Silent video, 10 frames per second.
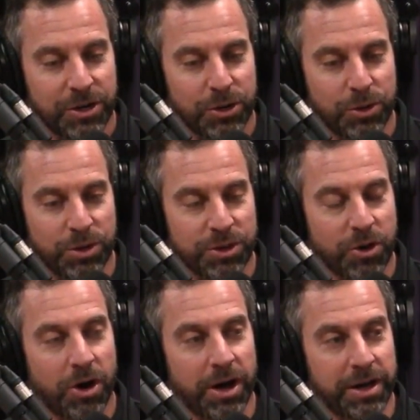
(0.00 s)
who
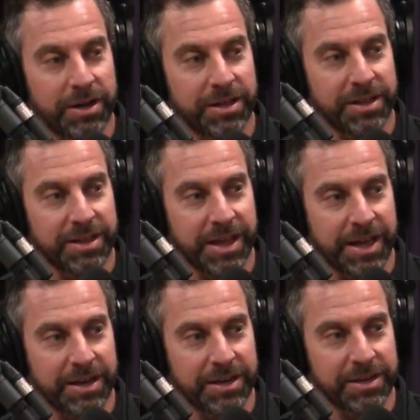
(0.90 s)
thought
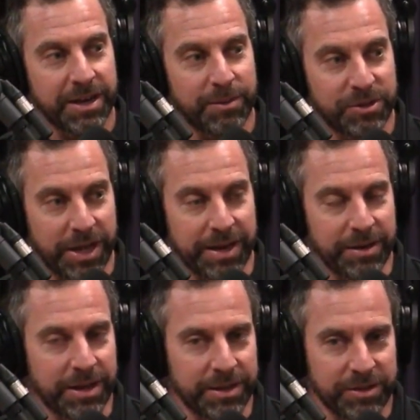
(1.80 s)
that and, and
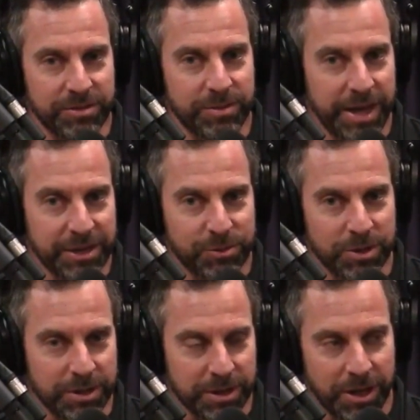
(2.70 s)
uh, this
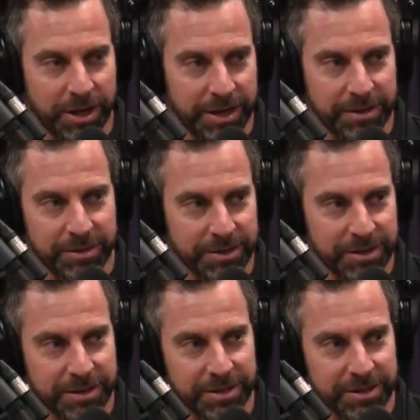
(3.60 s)
Ezra Klein
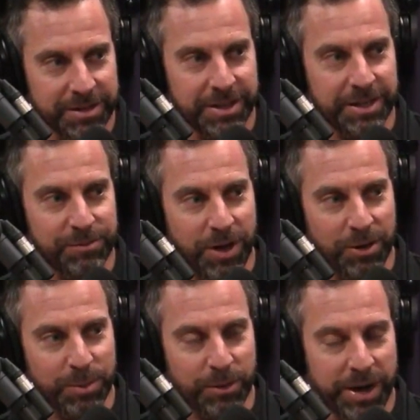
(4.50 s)
uh, thing
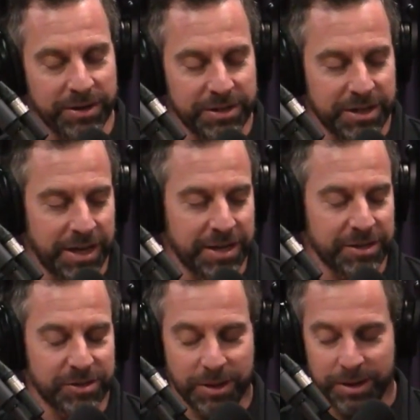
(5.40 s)
followed me around to TED,
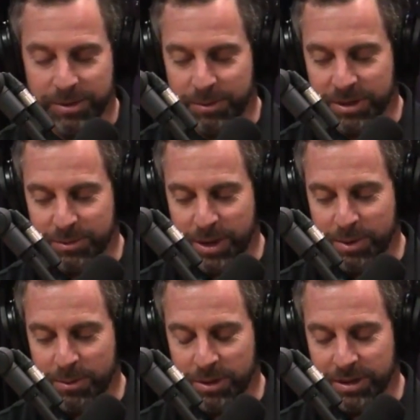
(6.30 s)
and so uh, because many
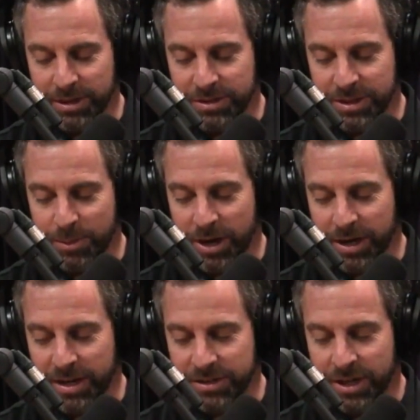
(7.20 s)
people have listened to the
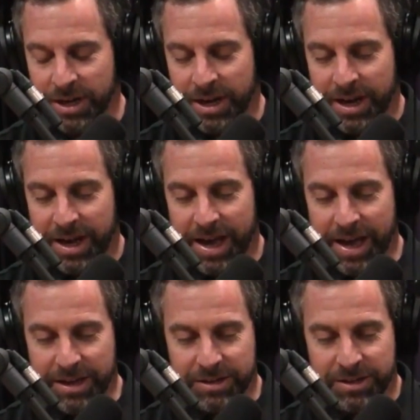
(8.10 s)
podcast,
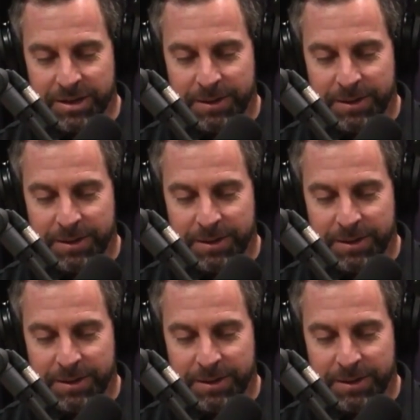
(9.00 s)
and